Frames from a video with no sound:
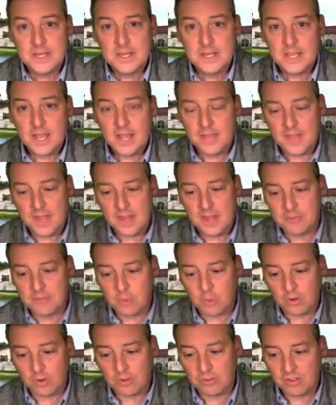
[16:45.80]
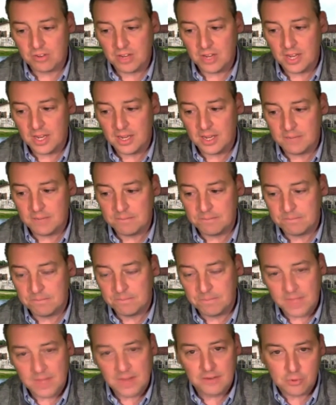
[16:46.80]
And then, of course,
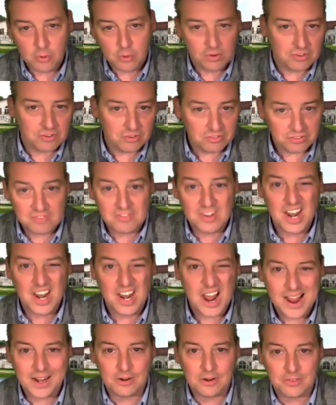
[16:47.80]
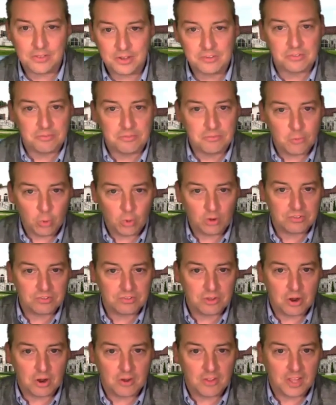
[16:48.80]
there's even higher. There's a
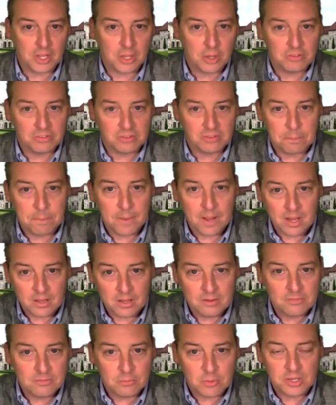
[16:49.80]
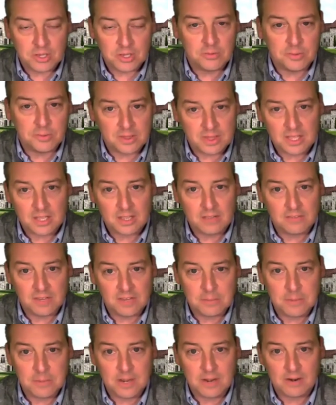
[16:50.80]
four-star that goes above what you would think of at
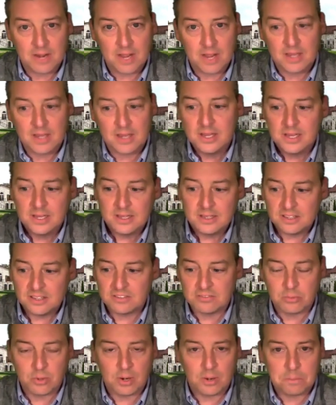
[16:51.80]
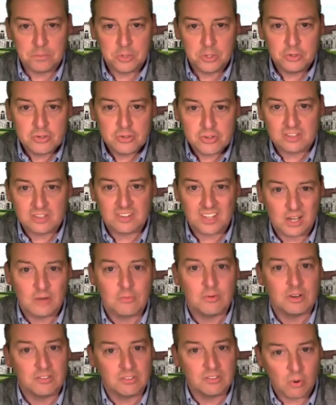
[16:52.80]
a Marriott. This is where usually it's like a
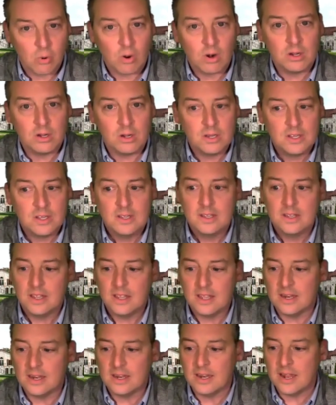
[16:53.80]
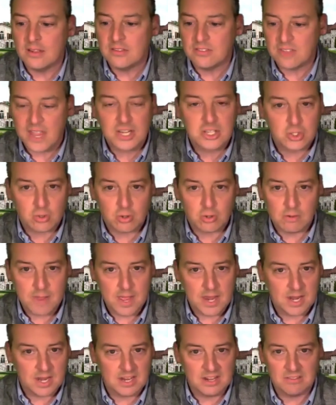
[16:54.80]
resort, and it has extra
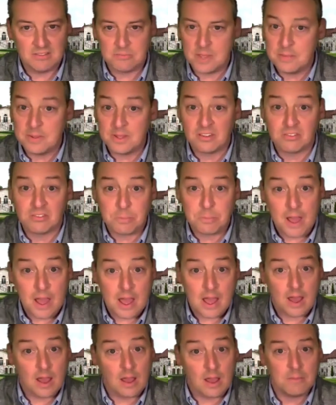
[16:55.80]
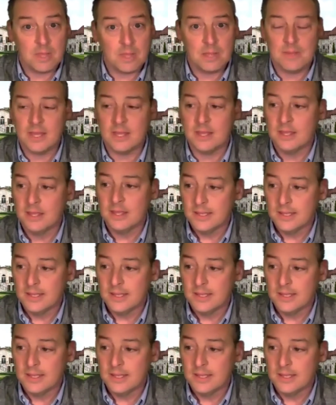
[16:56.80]
amenities, maybe a spa, maybe